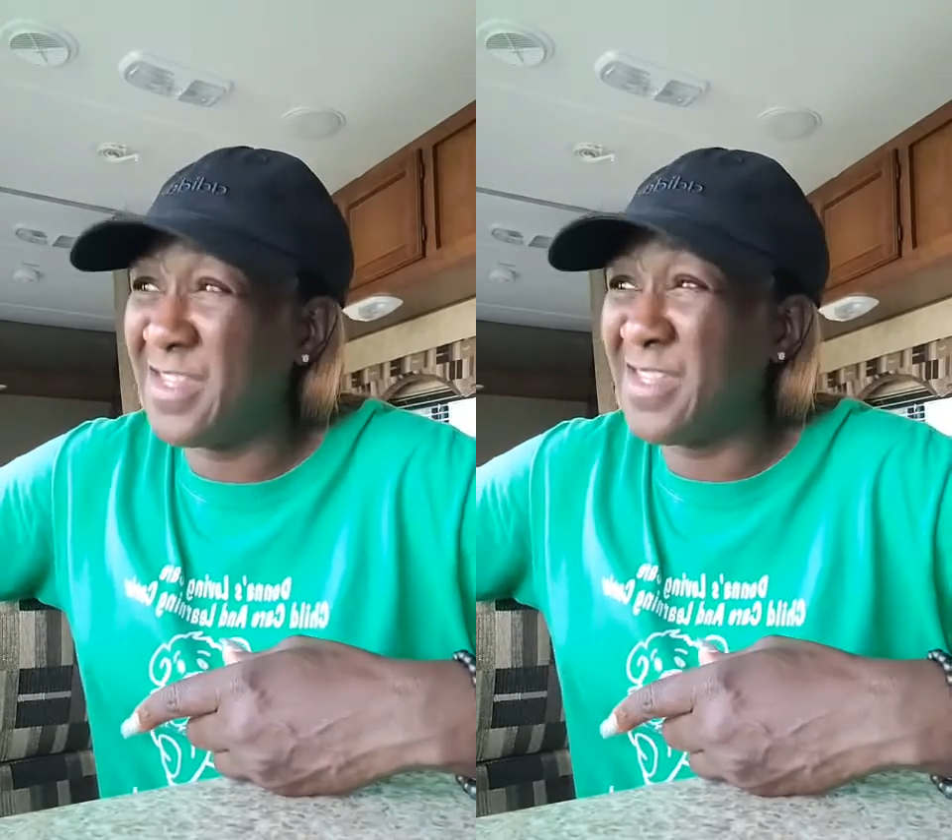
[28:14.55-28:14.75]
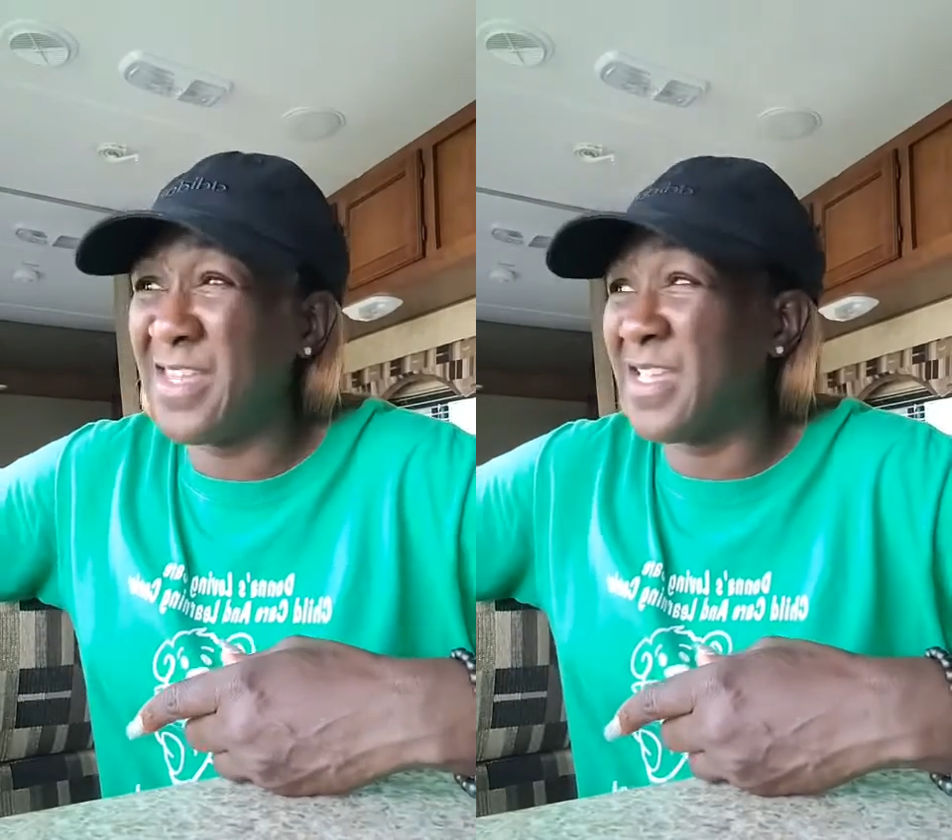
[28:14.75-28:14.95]

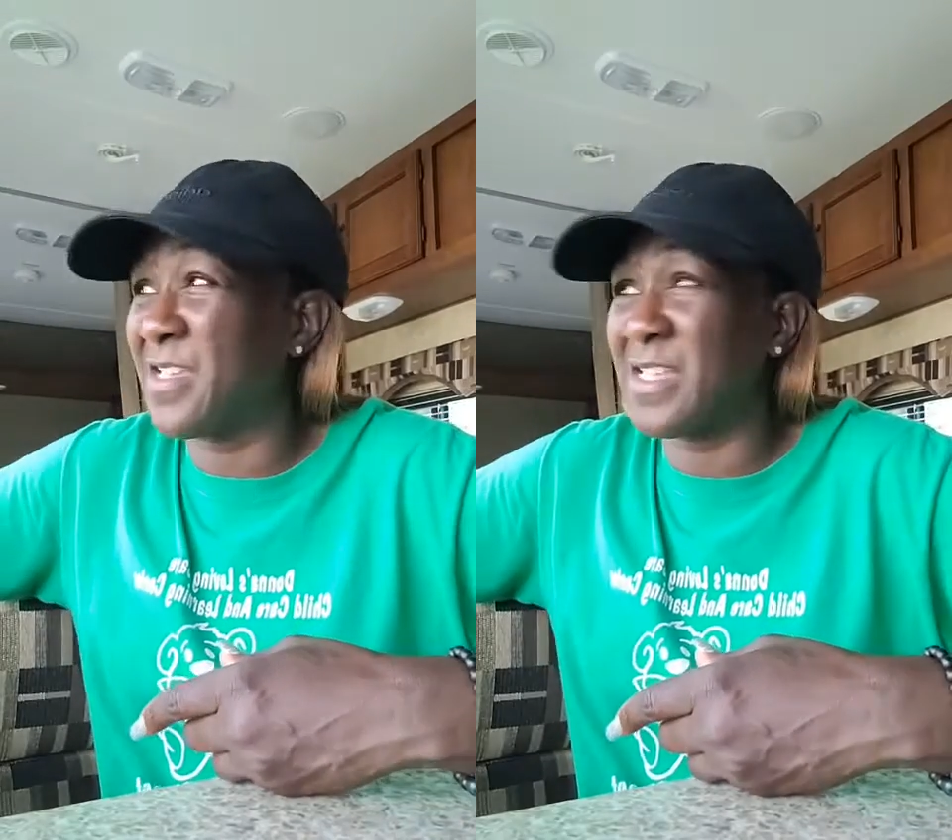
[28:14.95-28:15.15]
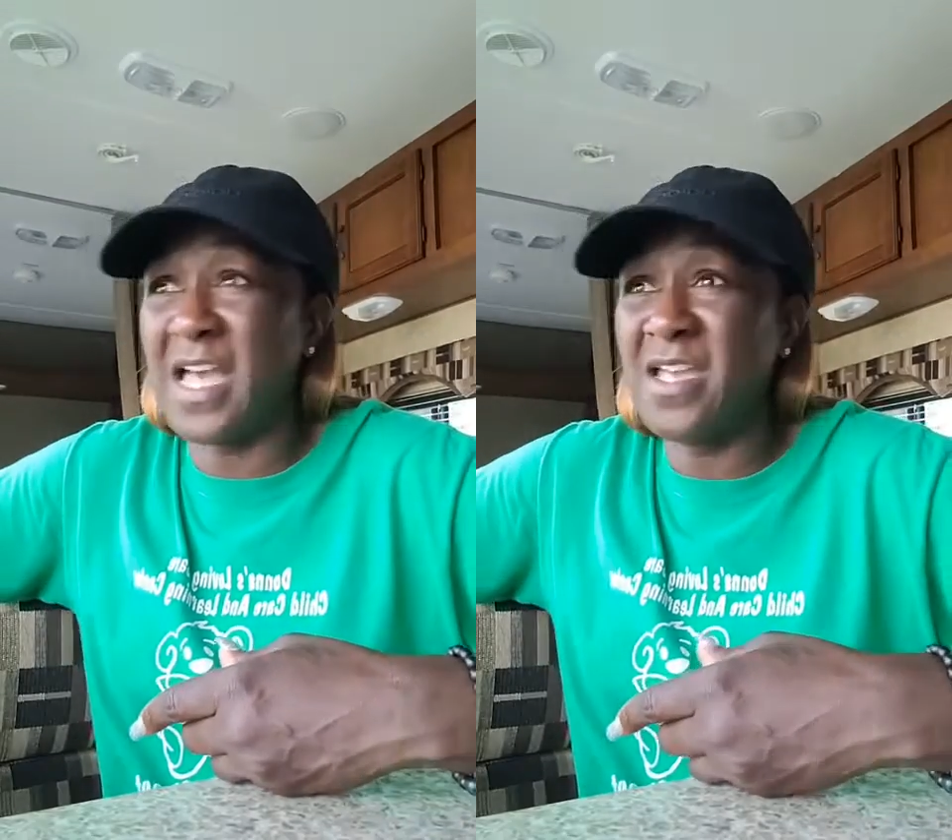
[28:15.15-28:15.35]
He
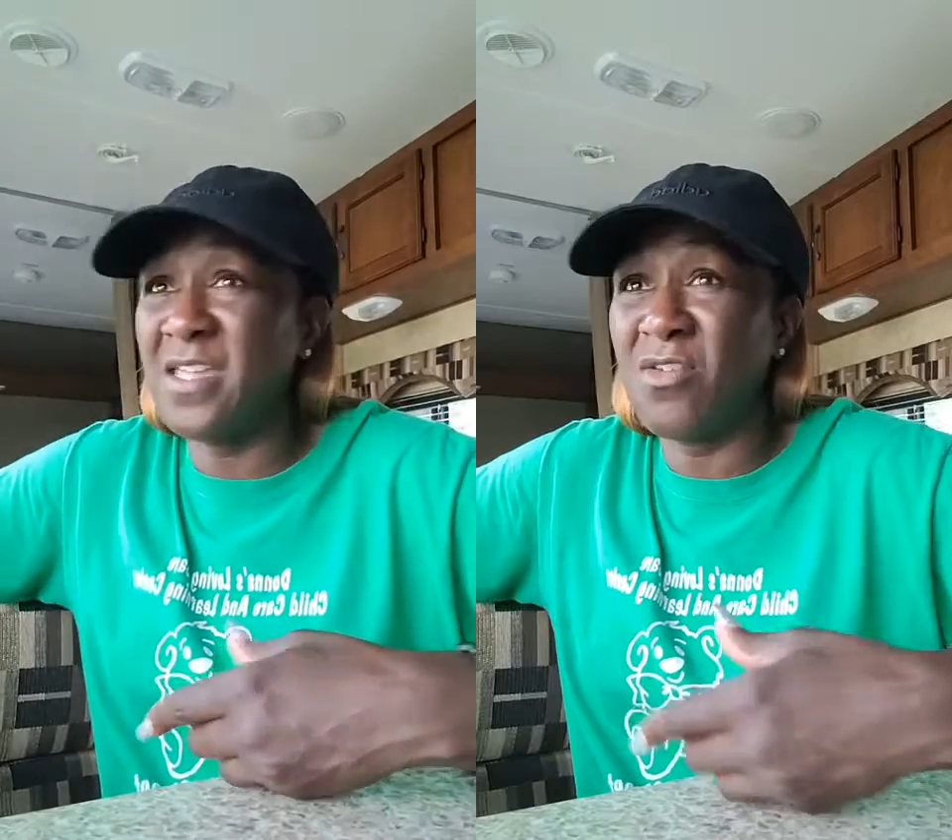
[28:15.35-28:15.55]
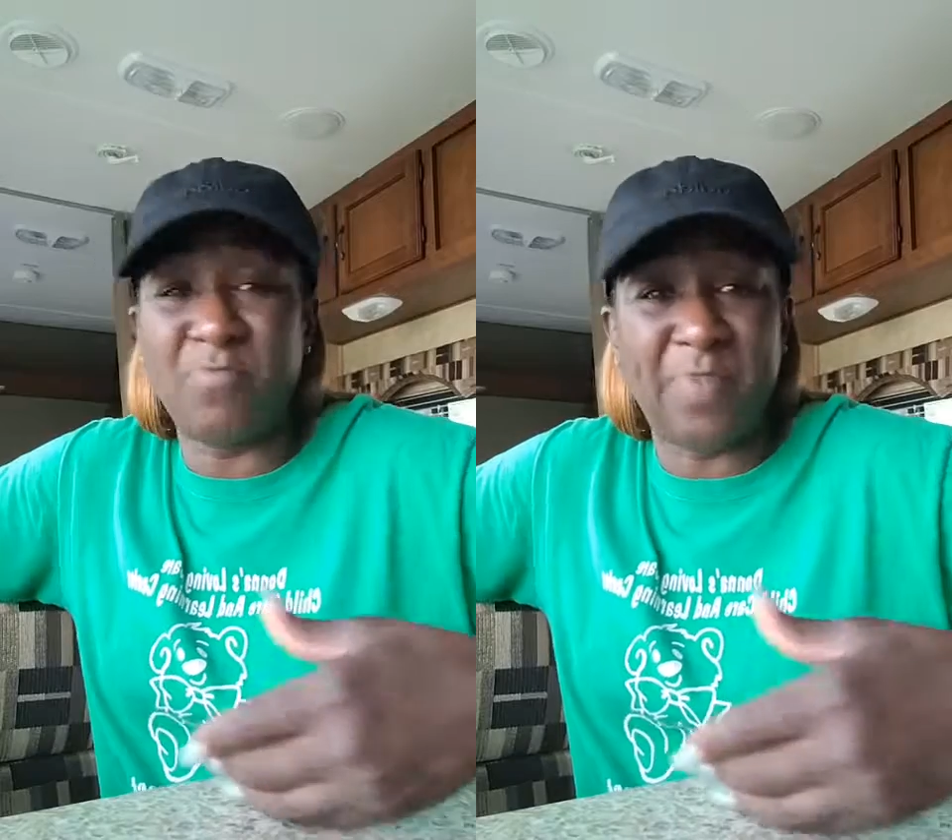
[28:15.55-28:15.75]
like, I
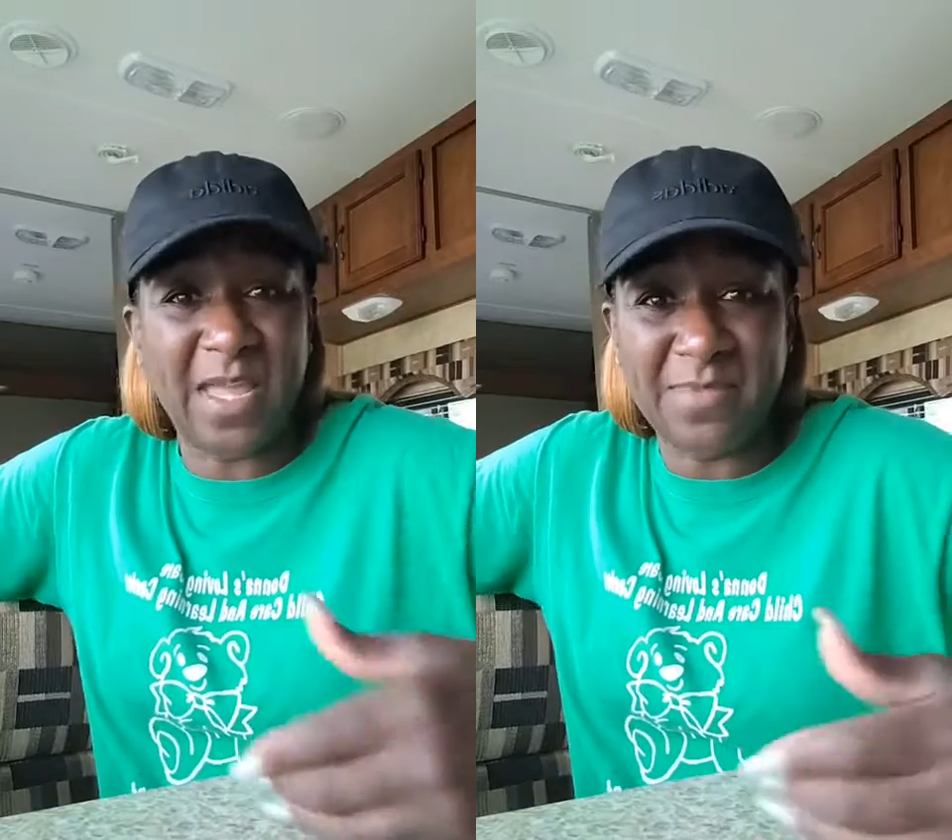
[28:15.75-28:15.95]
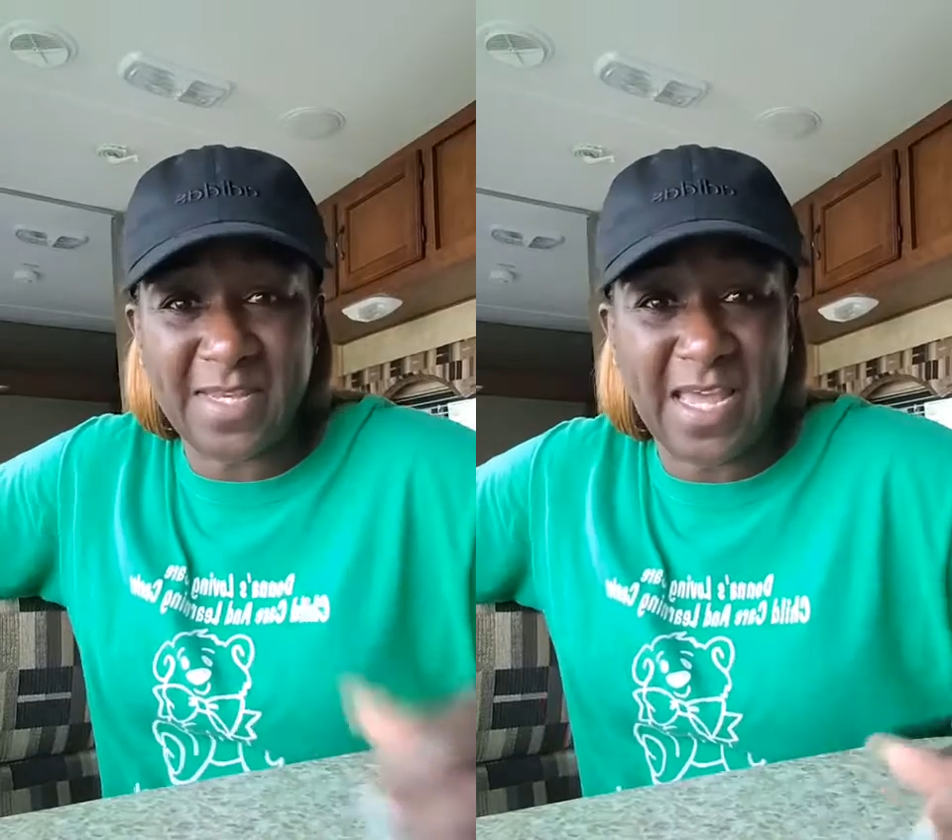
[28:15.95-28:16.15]
ain't no
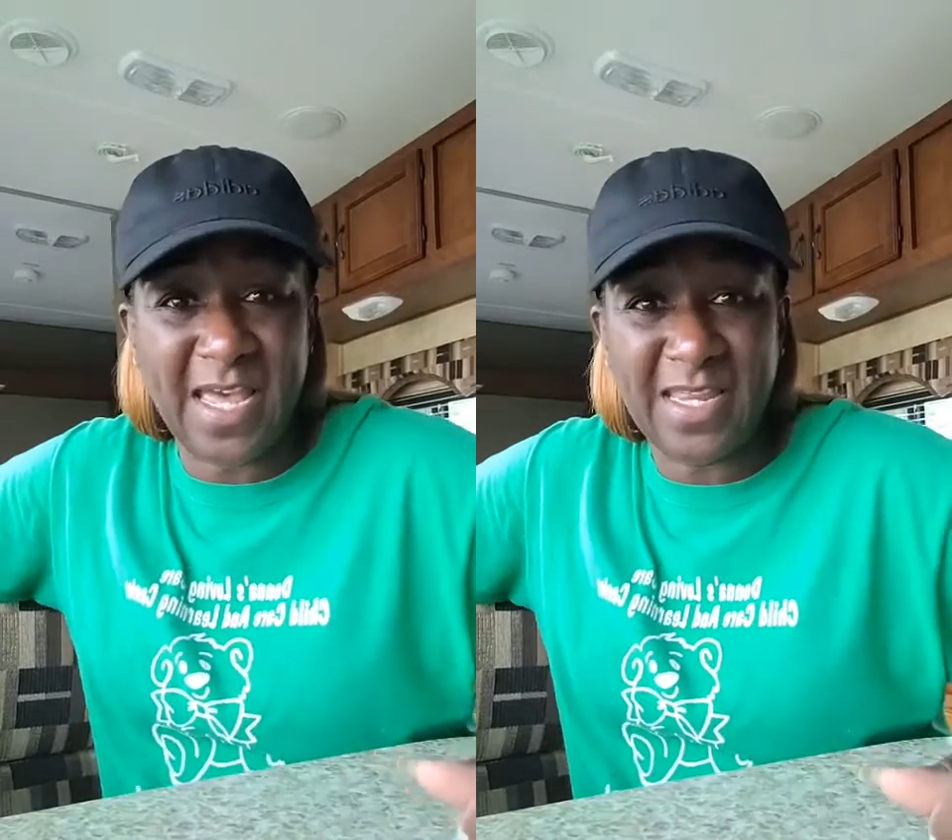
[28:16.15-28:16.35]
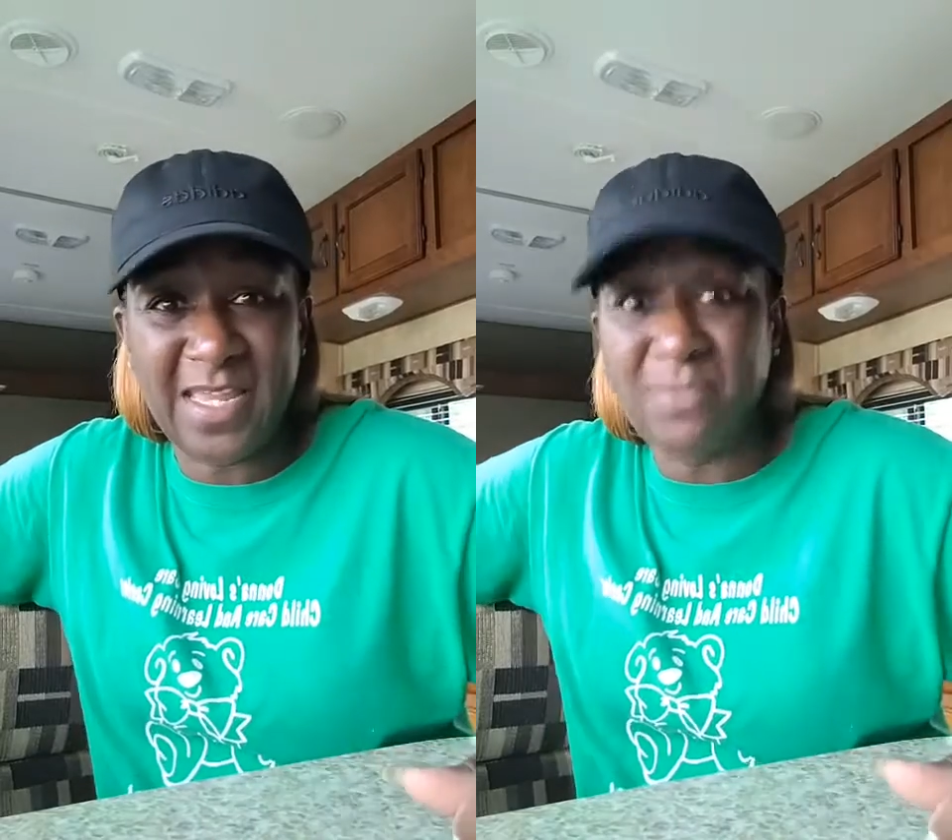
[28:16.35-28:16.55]
baby daddy.